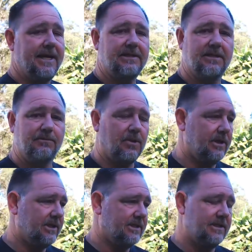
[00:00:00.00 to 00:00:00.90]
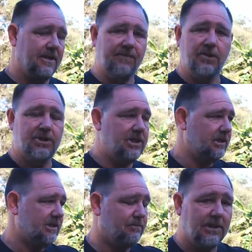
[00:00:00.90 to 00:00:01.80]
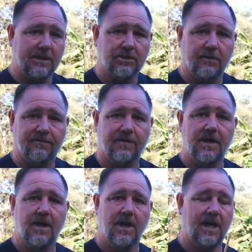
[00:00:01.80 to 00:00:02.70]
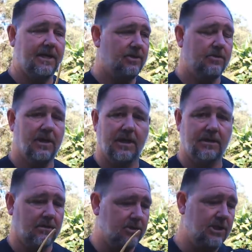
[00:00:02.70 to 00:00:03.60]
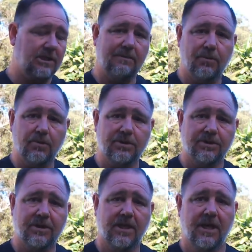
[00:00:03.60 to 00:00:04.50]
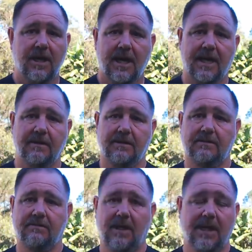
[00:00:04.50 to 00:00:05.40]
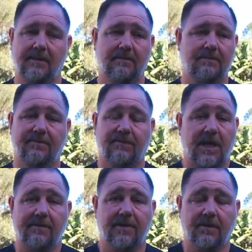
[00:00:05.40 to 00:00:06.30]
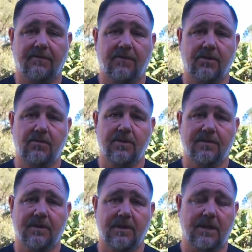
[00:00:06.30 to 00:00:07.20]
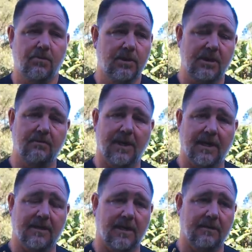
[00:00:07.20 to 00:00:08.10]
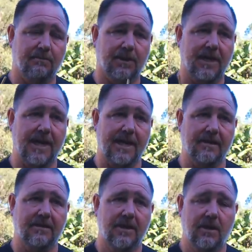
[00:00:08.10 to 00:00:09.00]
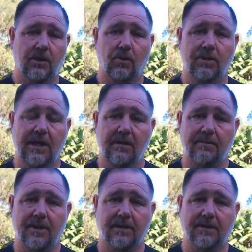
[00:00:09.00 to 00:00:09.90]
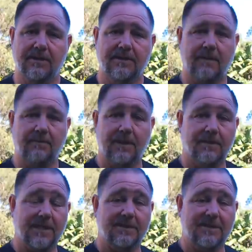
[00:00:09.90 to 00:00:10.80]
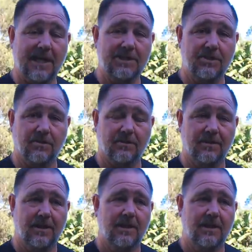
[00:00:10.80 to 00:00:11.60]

you can enhance it by just a few chilies plucked off a little chili bush, and flavor your food with it, and really make a bland and ordinary meal into something sensational